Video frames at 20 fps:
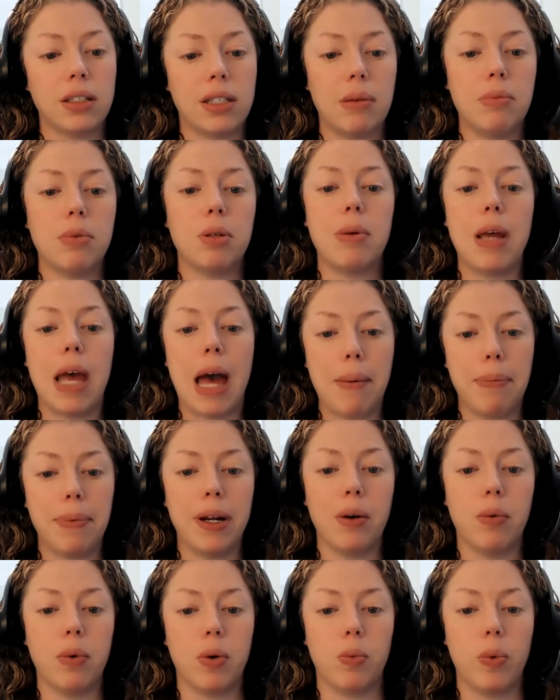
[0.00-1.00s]
seems to be
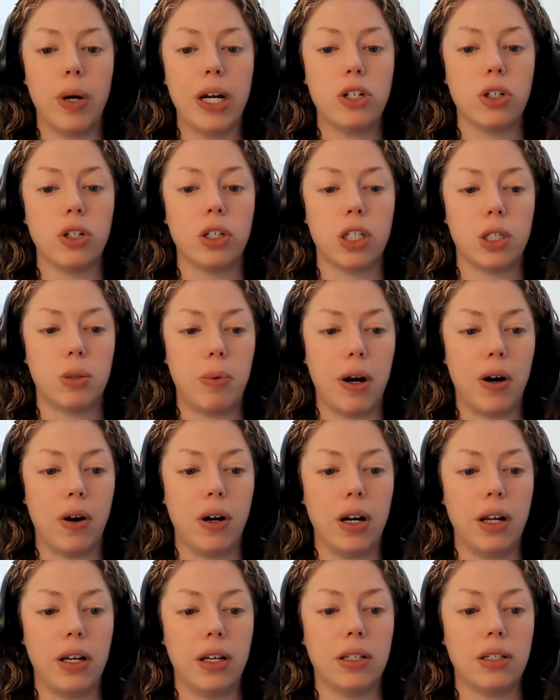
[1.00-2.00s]
happening when racial
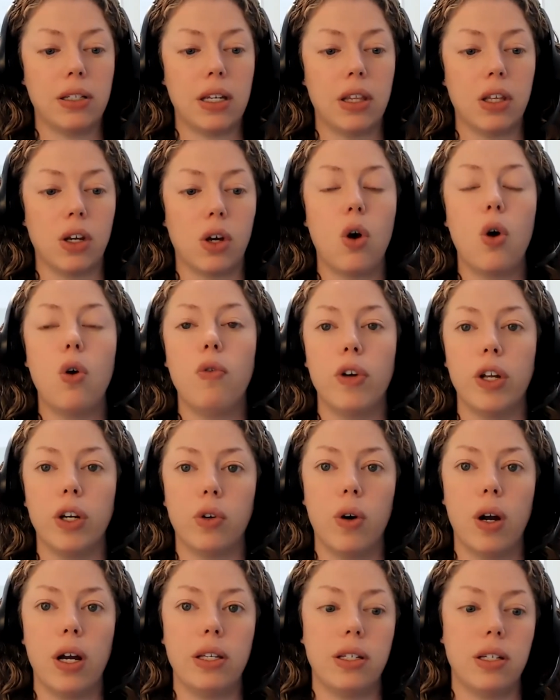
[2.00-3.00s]
disparities in the COVID
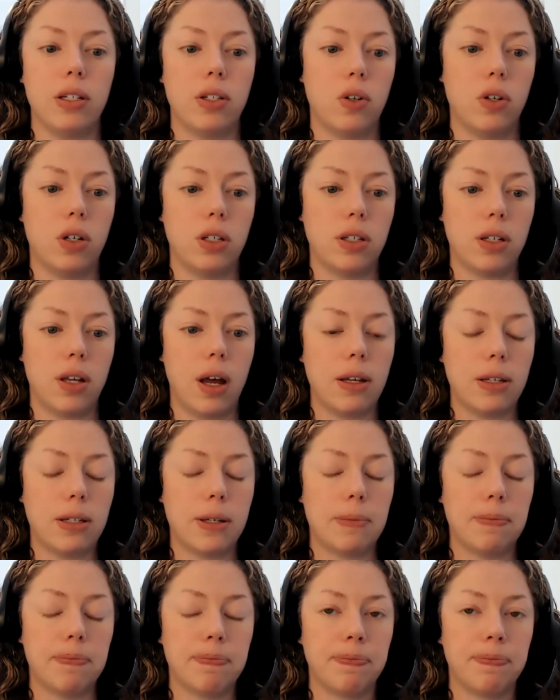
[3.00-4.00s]
crisis are discussed.